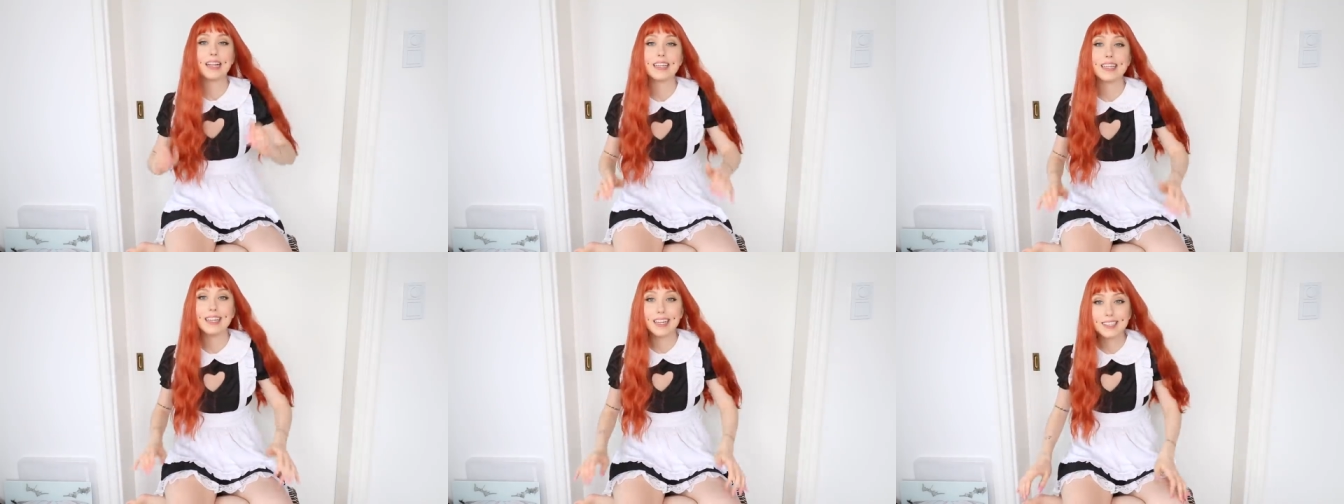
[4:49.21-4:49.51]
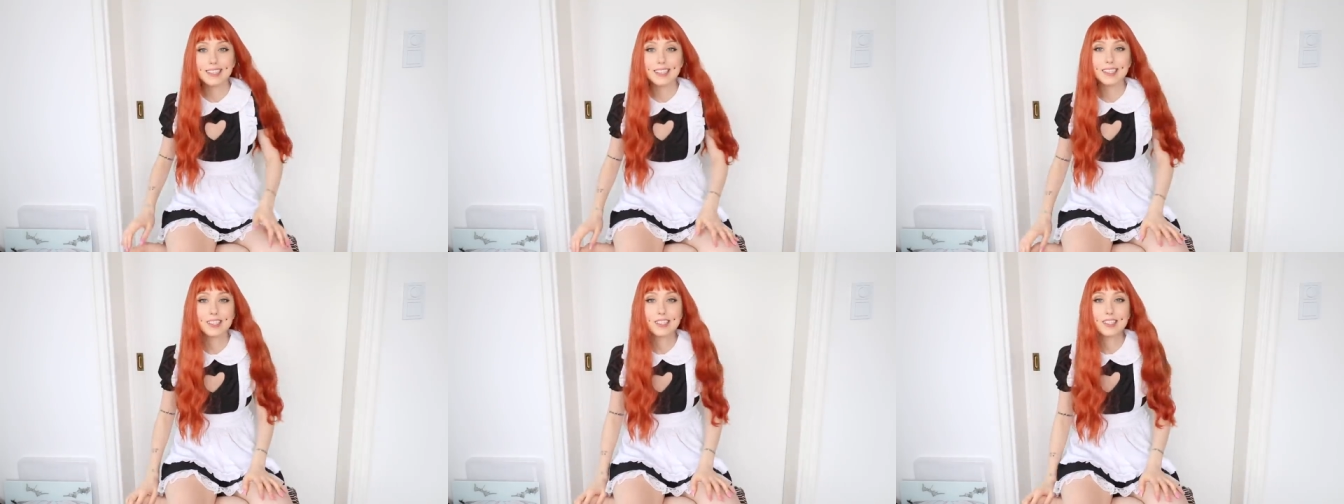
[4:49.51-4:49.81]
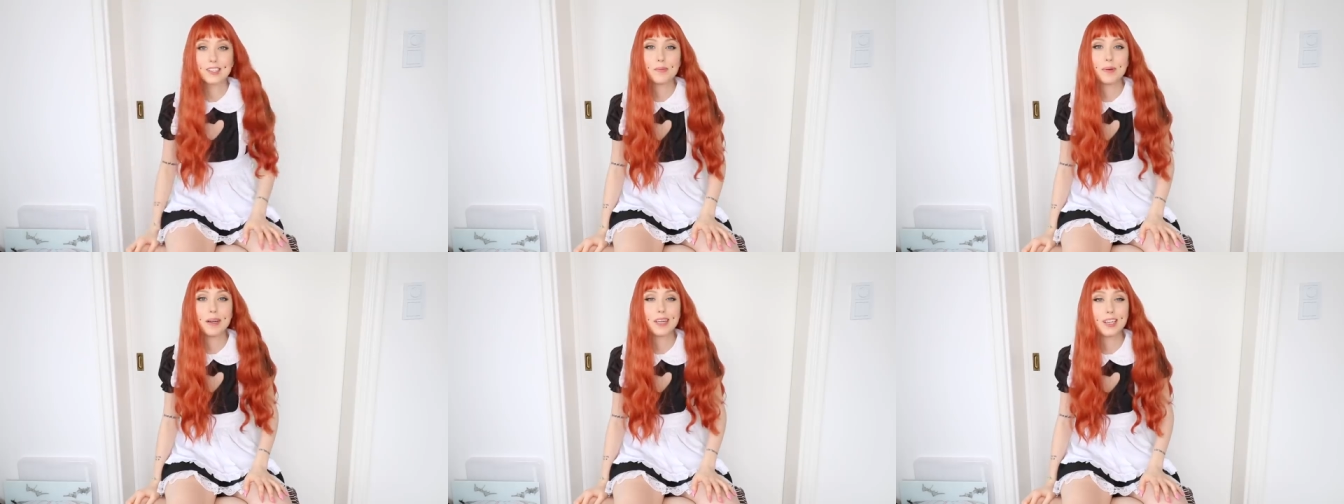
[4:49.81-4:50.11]
This is
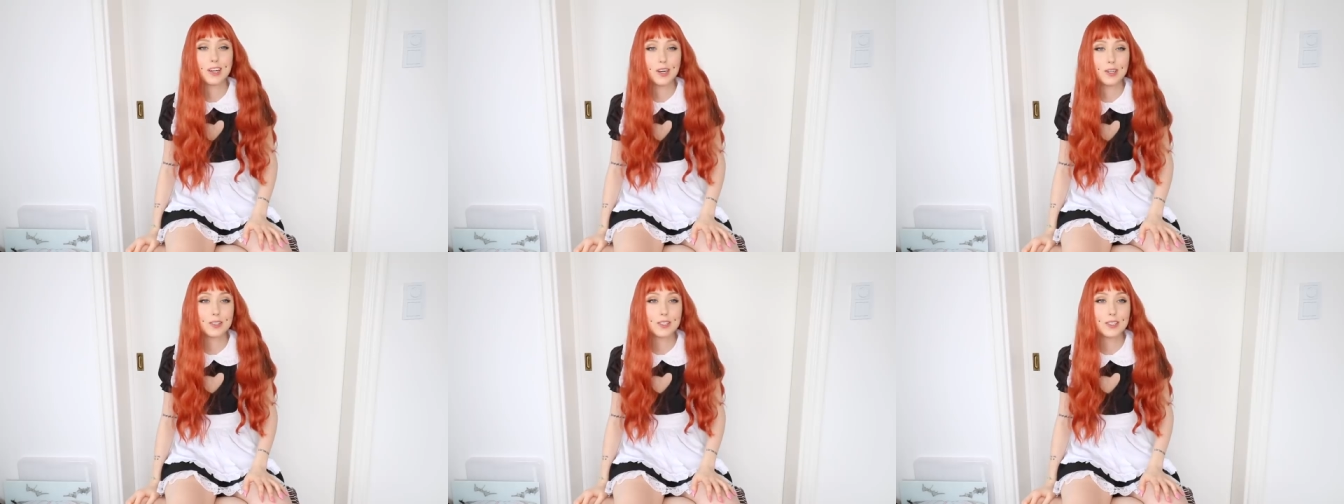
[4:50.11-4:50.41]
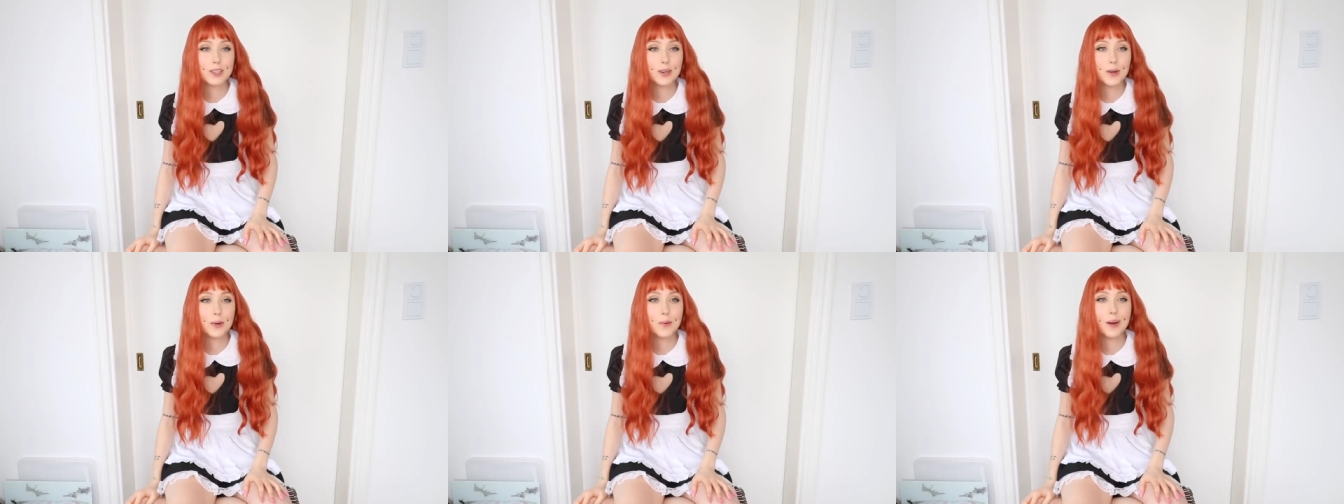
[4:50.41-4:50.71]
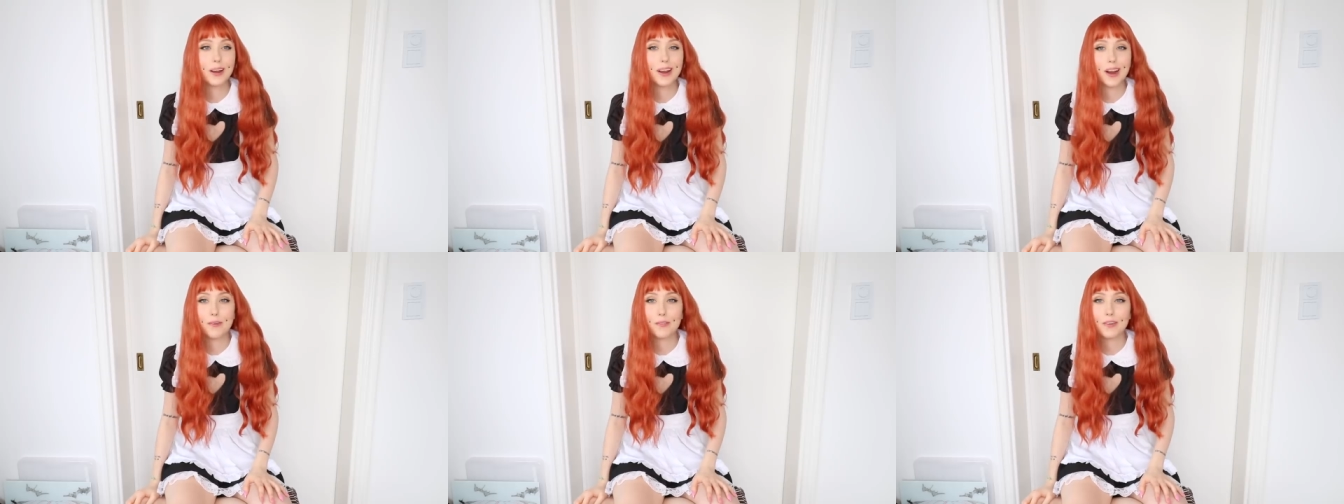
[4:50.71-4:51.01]
just my go-to
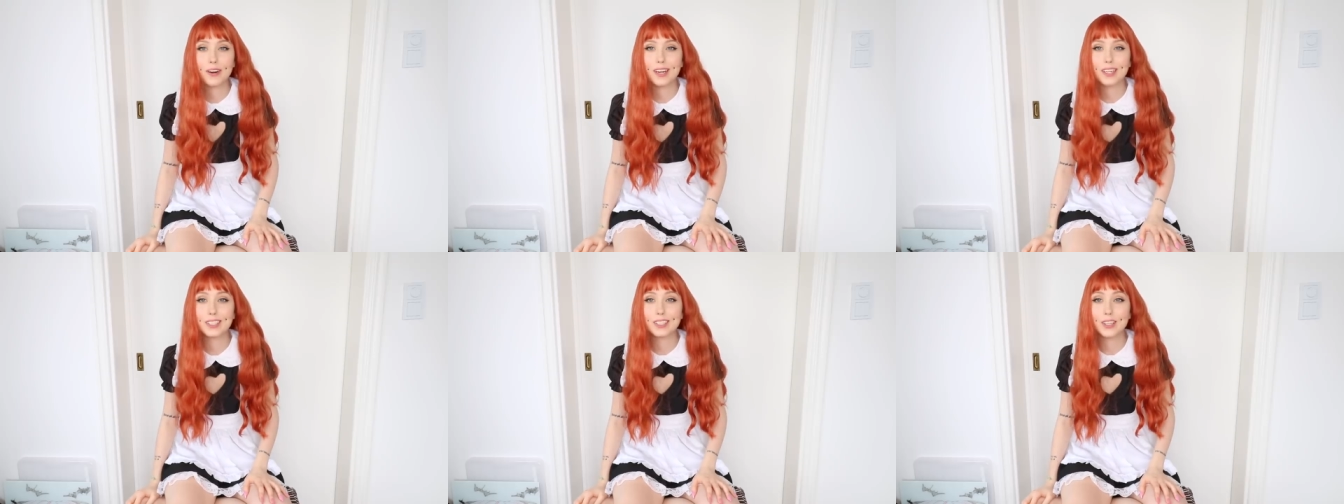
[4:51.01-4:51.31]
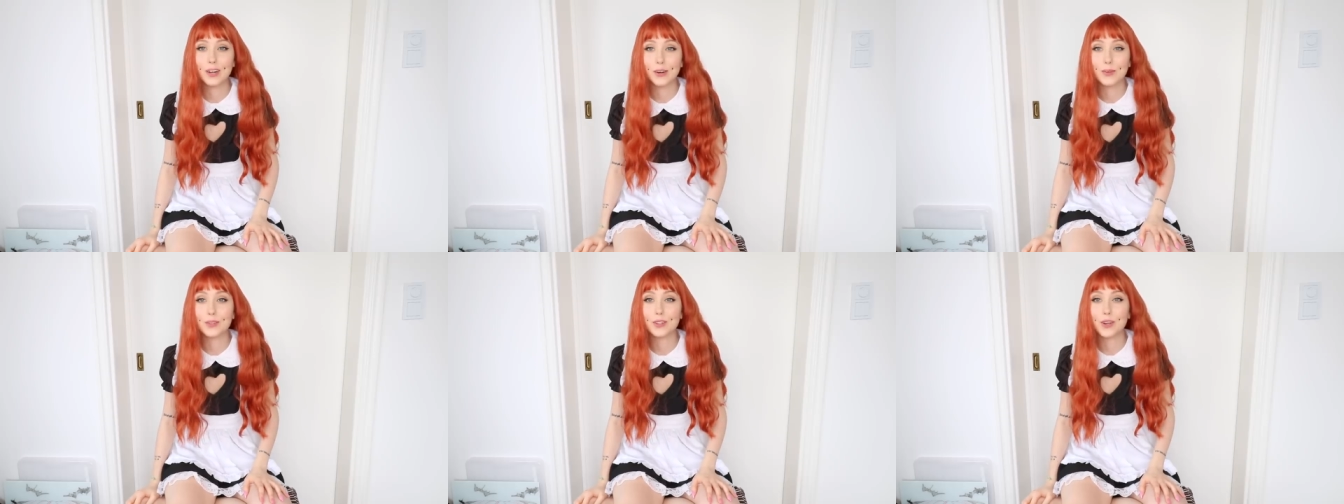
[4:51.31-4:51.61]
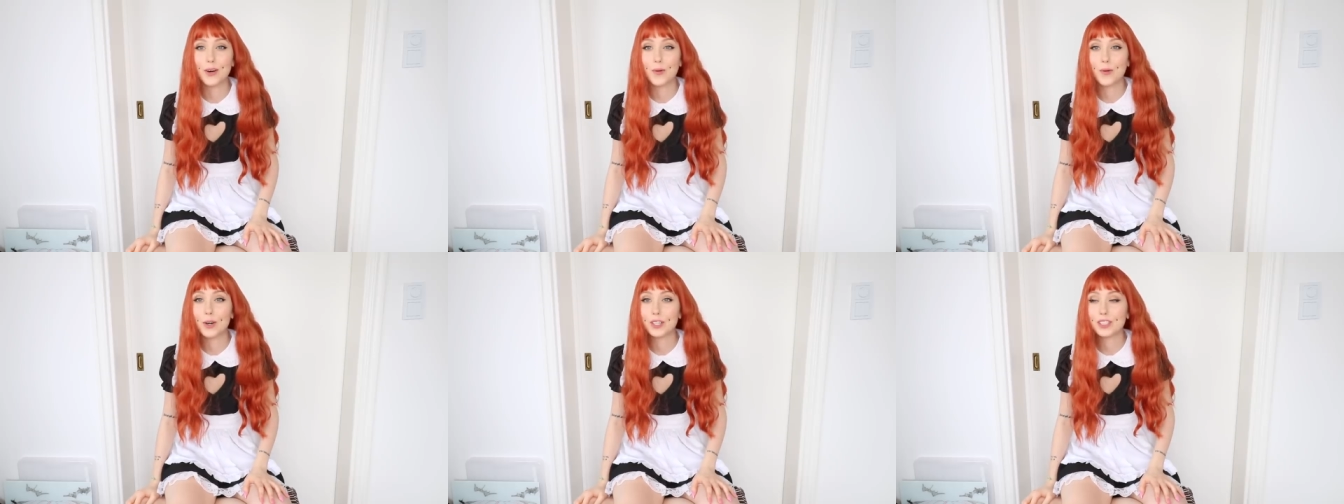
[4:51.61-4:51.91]
whenever I don't
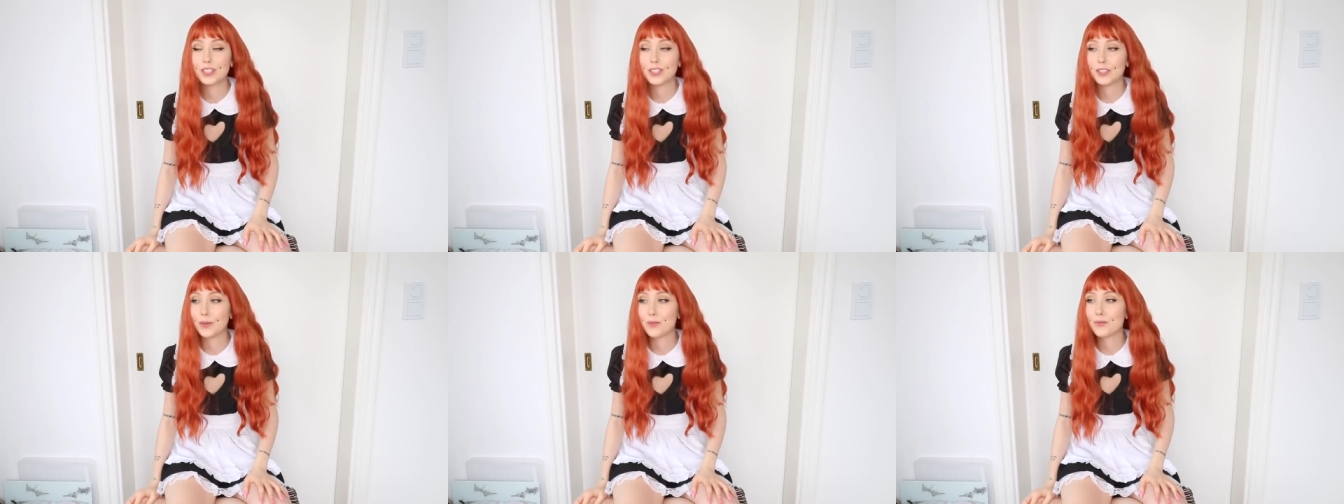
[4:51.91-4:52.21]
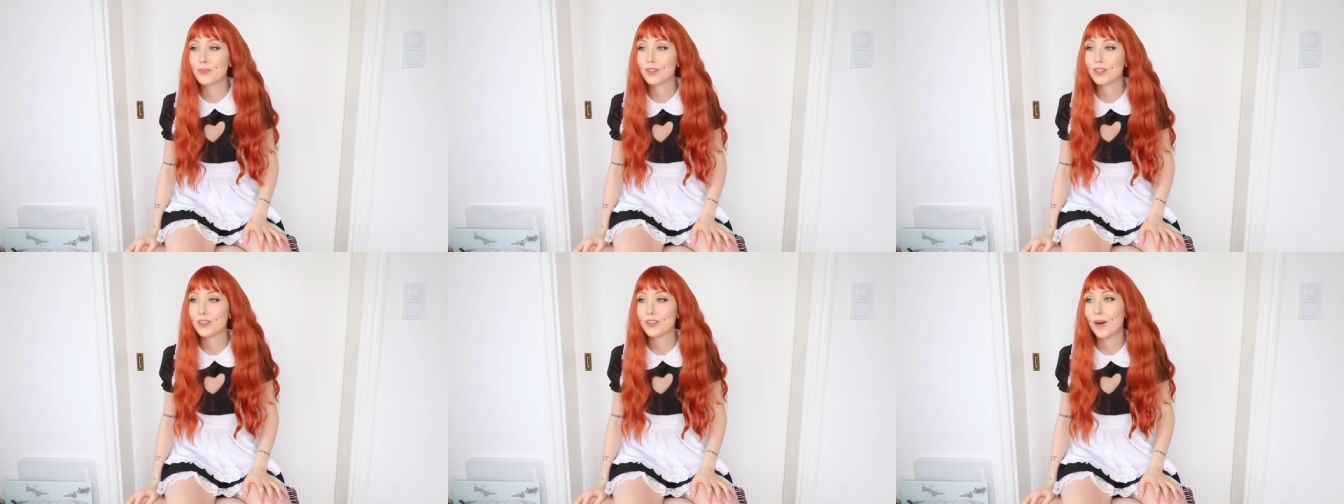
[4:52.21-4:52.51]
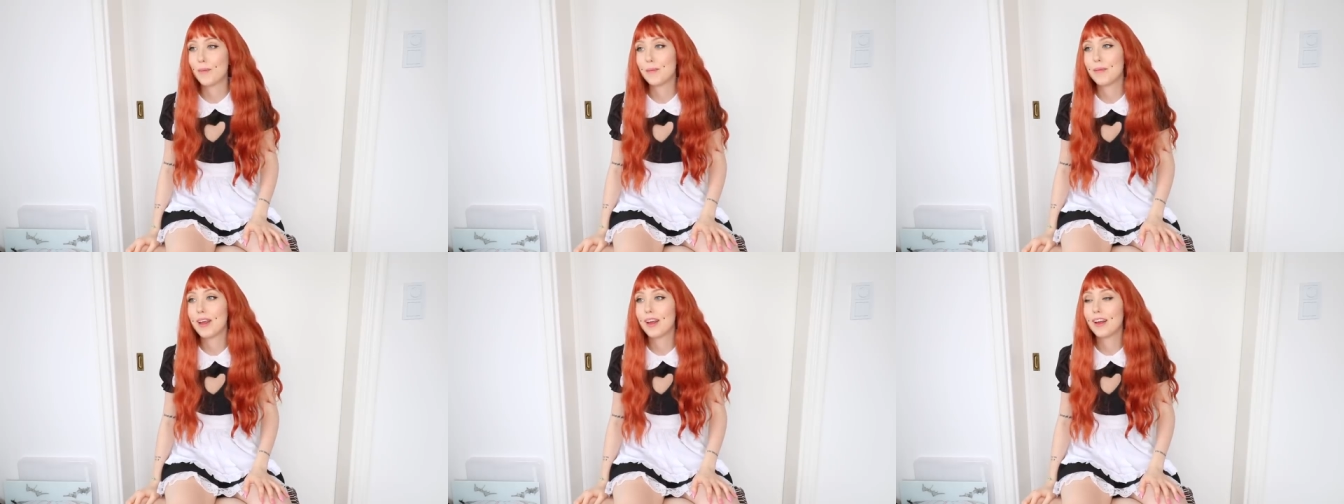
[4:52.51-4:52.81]
know what to do for the
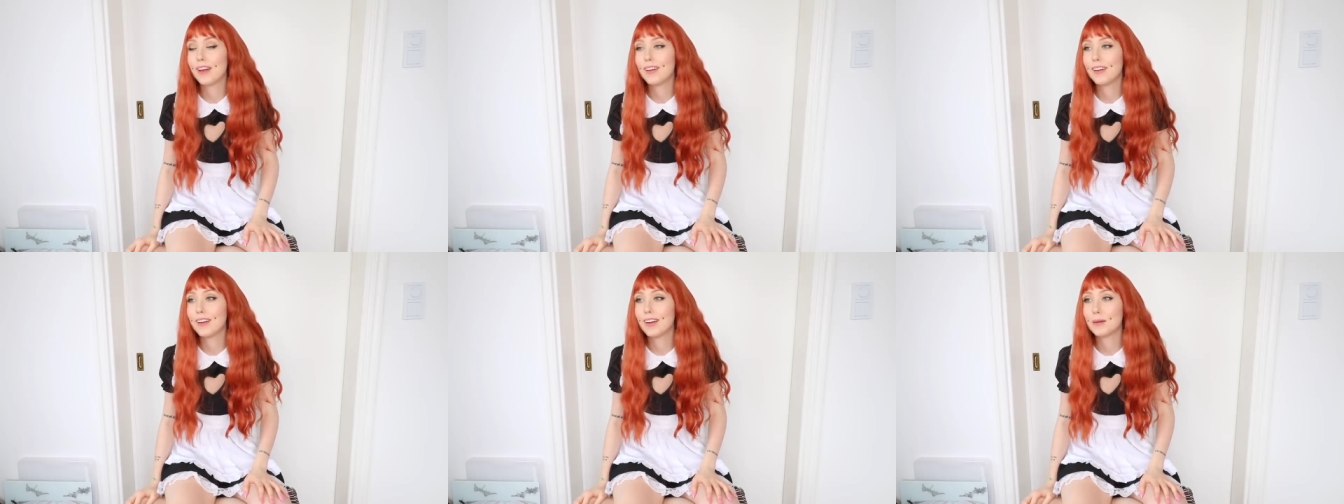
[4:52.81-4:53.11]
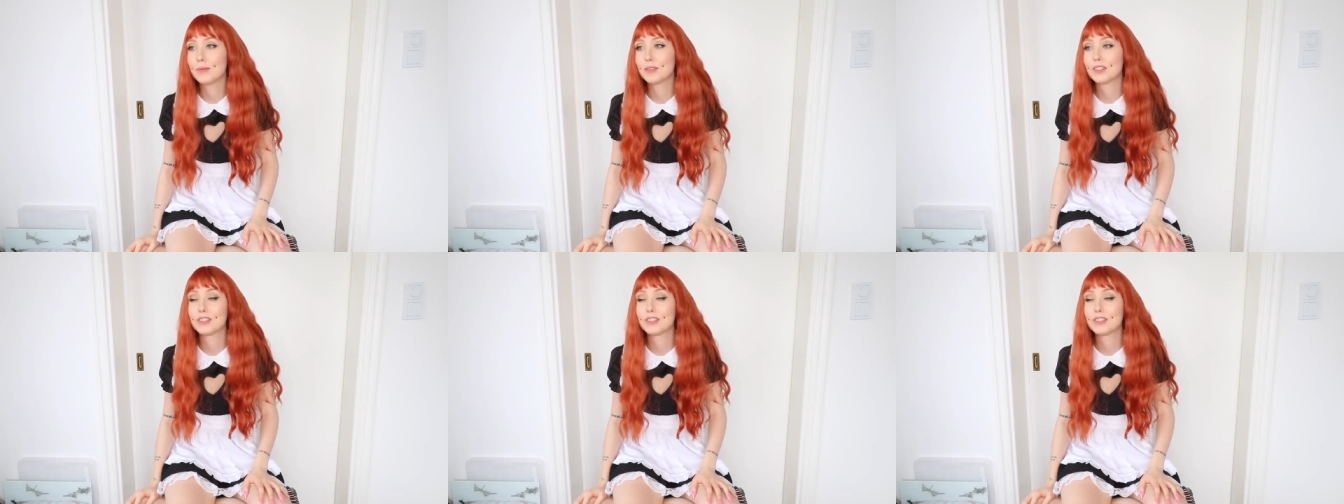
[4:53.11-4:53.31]
thumbnail and I'm